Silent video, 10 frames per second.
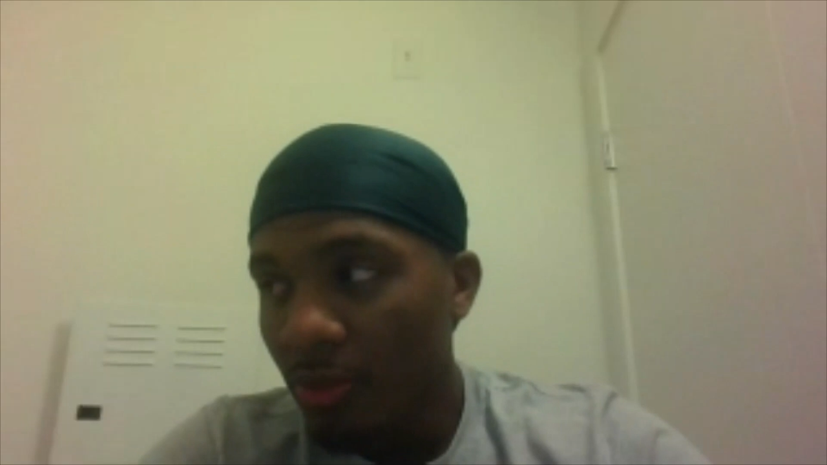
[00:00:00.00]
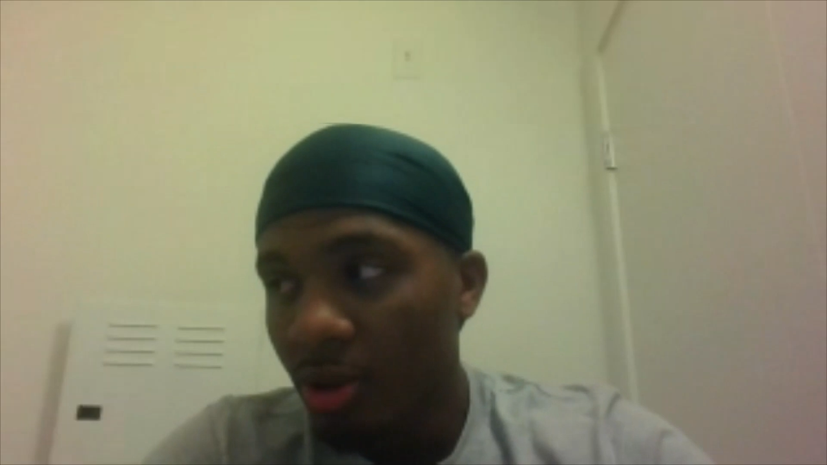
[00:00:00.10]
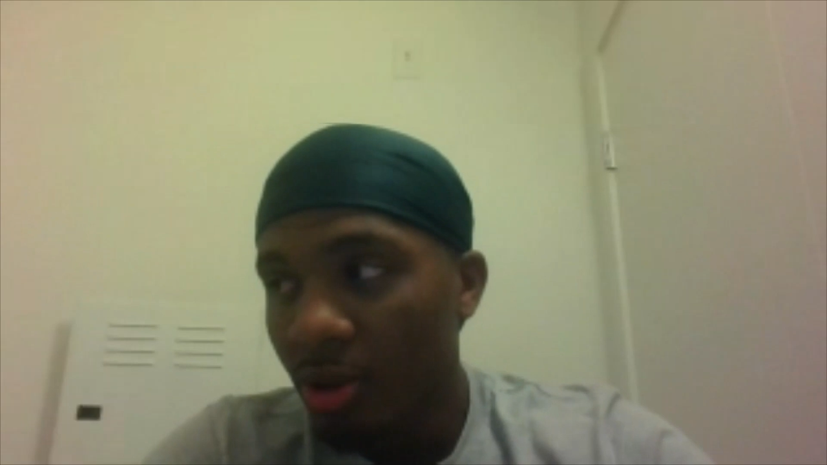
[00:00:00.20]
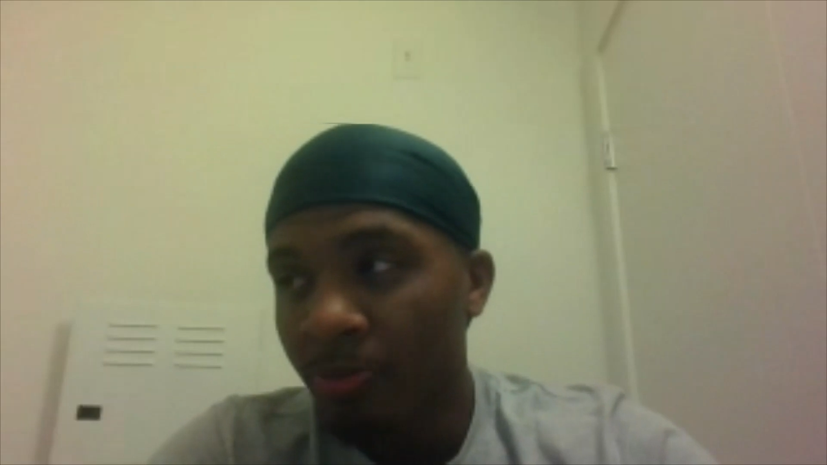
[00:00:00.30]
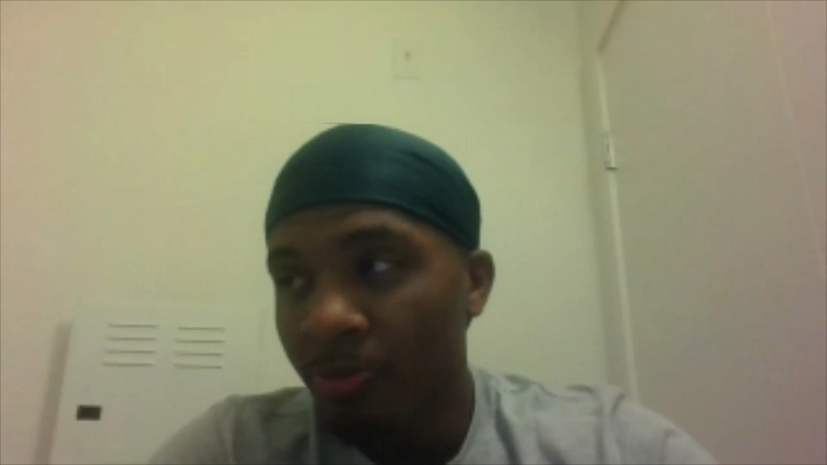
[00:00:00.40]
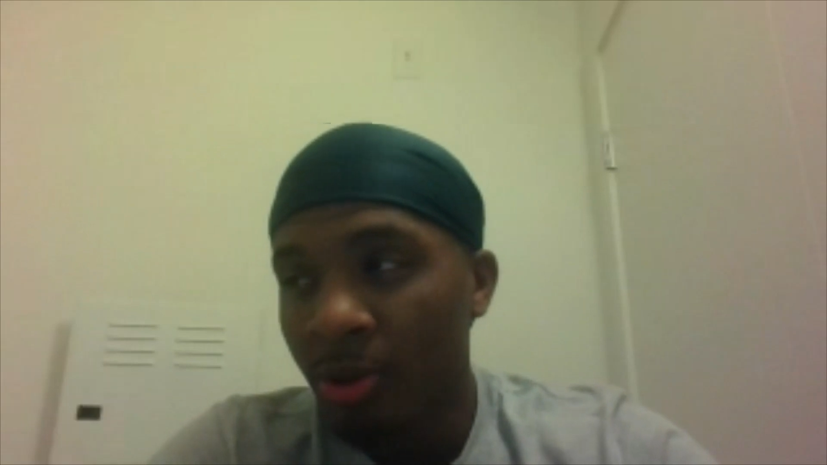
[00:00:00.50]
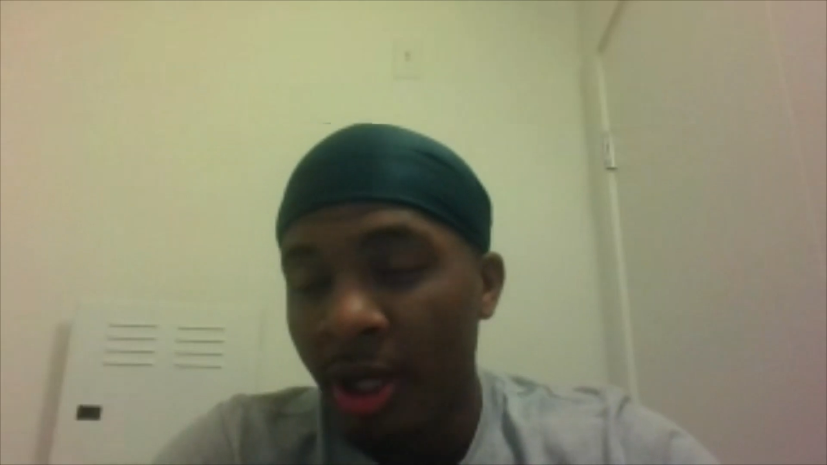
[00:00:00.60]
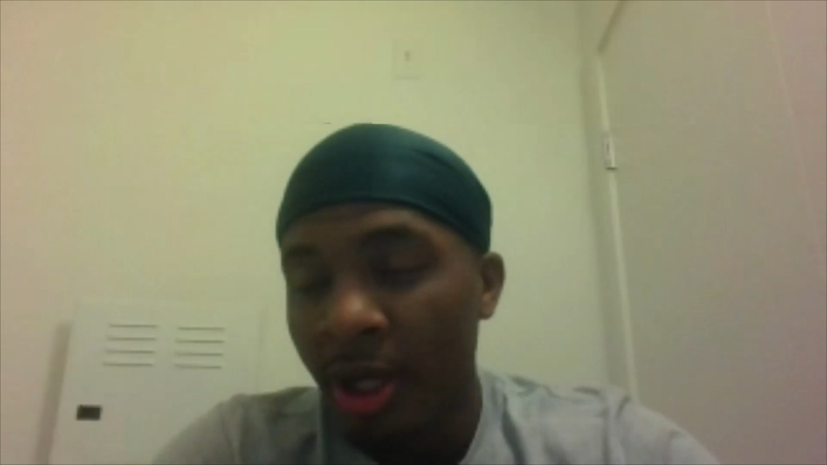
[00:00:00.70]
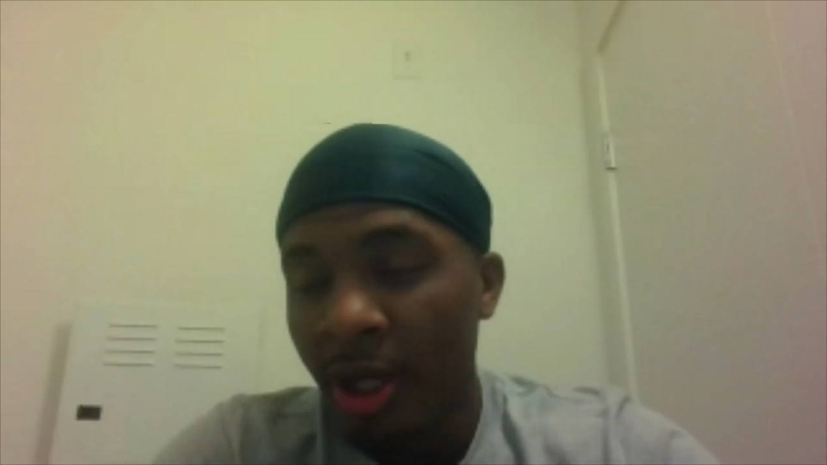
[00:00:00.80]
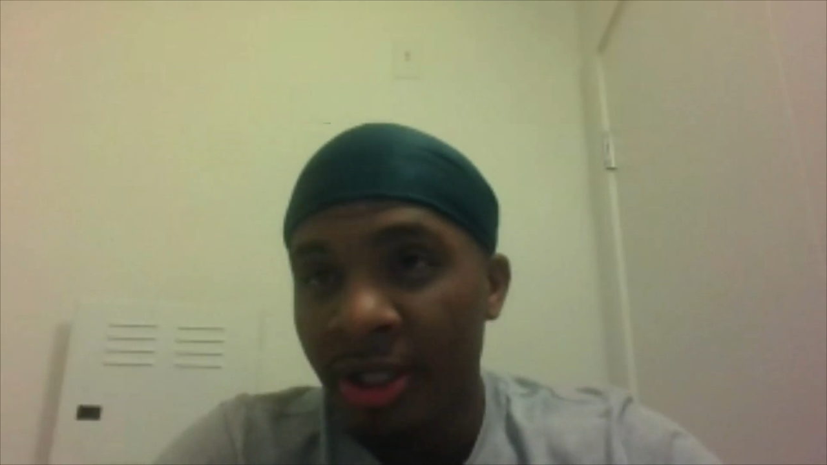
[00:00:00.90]
the
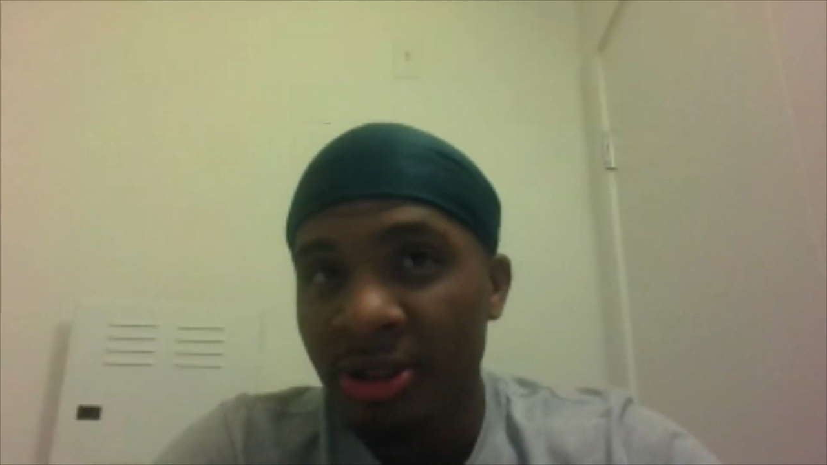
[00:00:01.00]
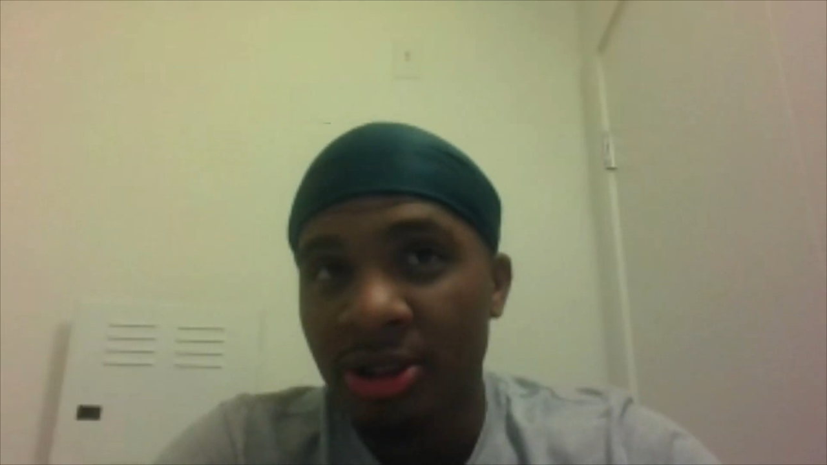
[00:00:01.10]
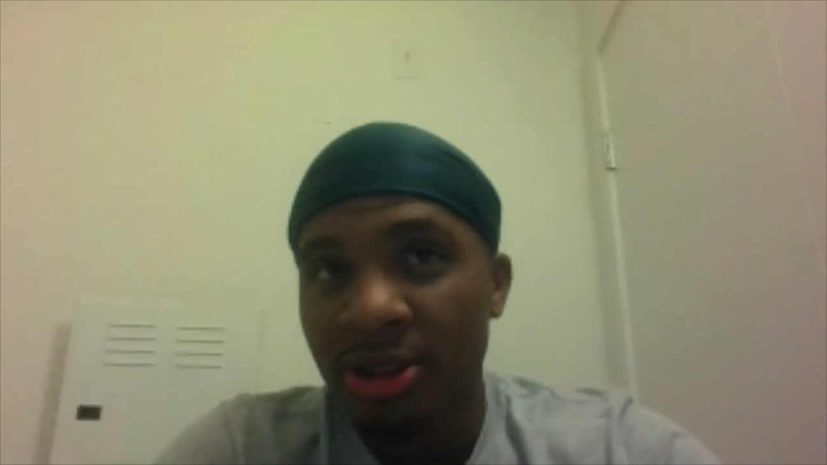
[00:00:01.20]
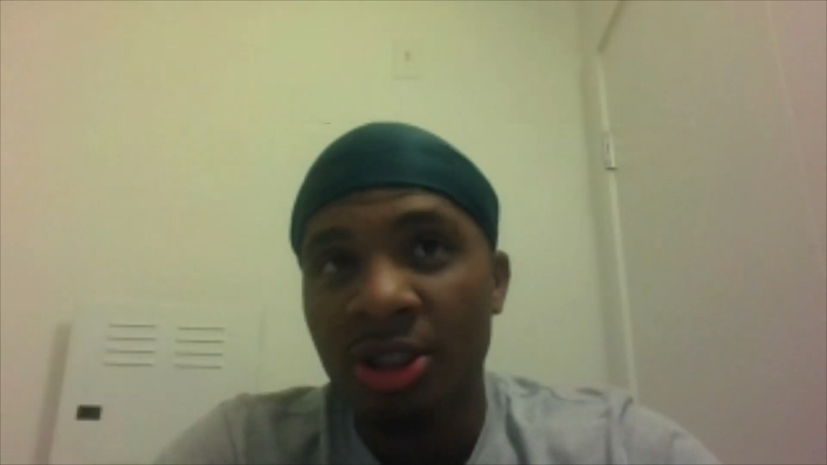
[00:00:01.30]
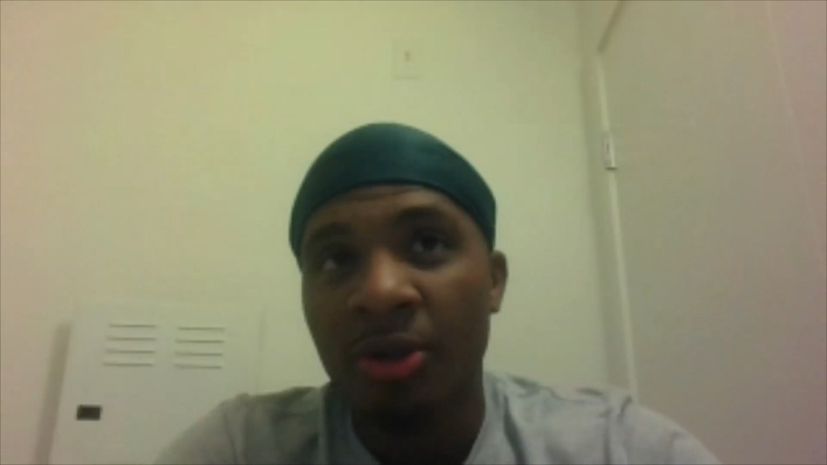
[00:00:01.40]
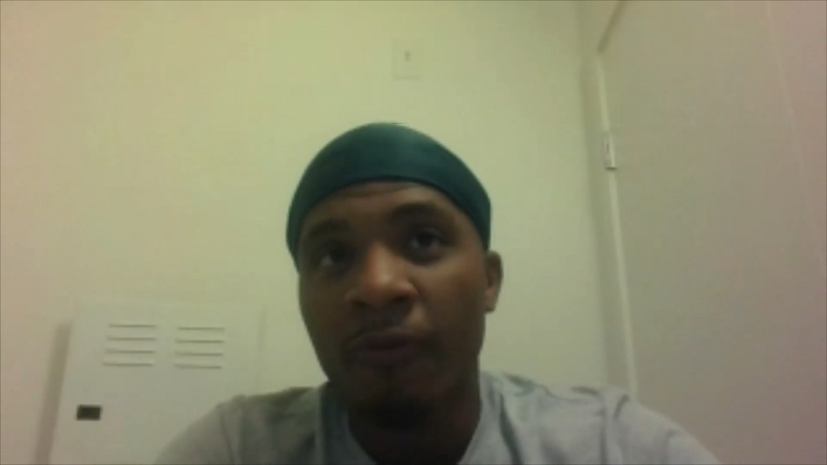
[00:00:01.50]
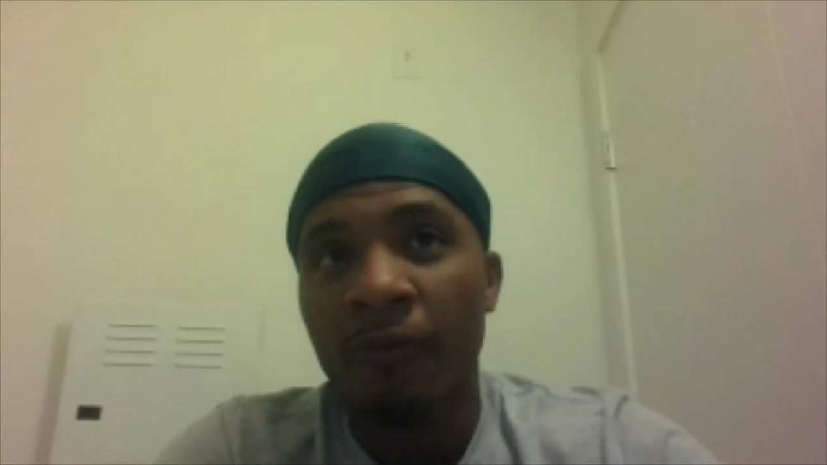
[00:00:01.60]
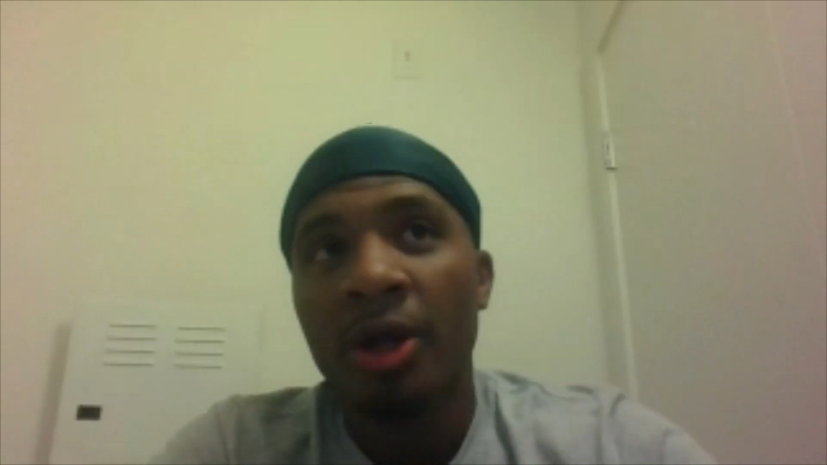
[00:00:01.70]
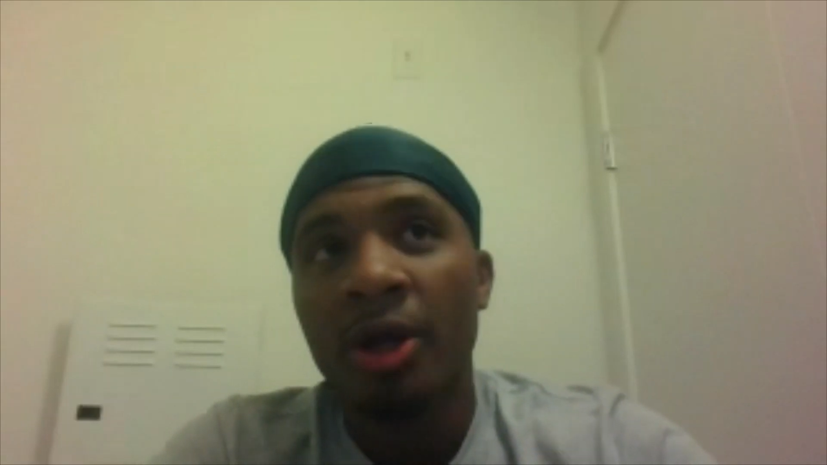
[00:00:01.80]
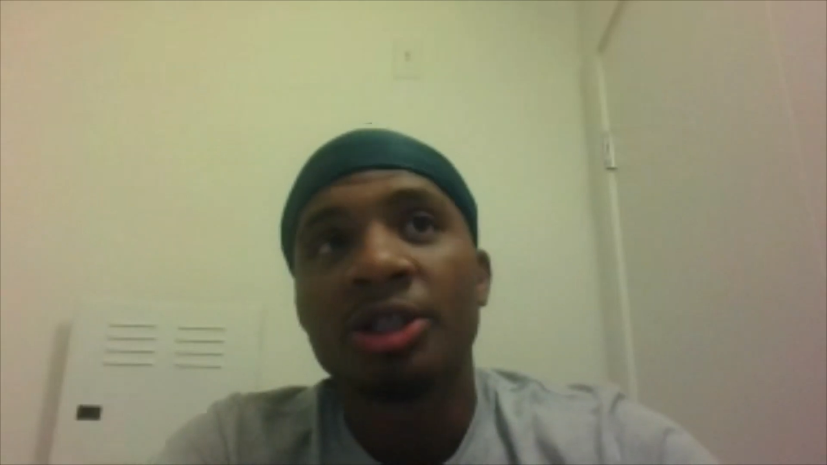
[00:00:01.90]
plays
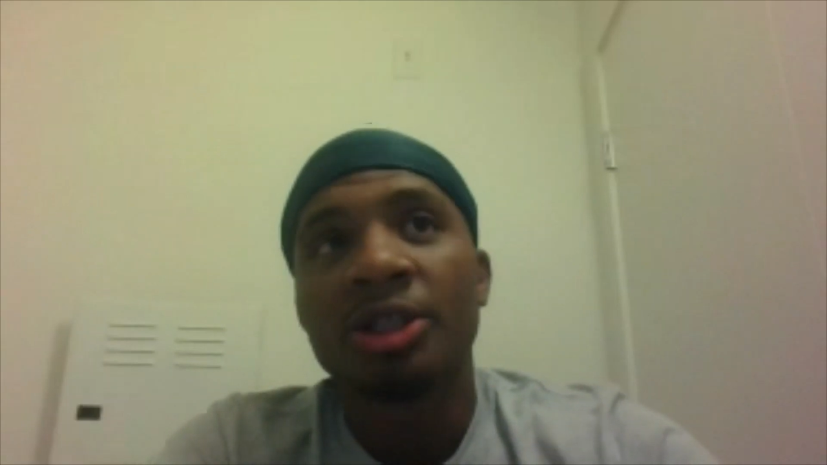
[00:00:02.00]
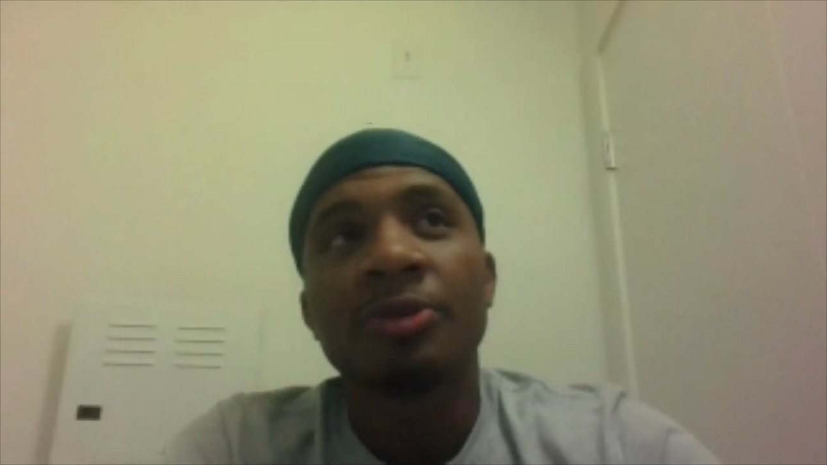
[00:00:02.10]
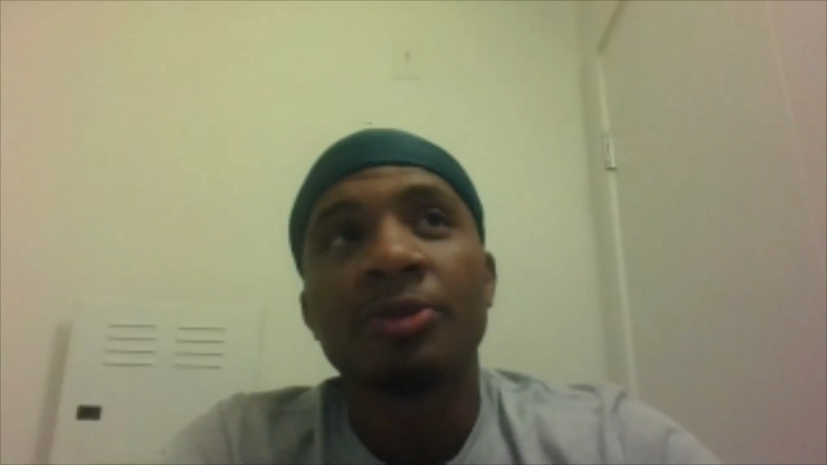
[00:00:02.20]
should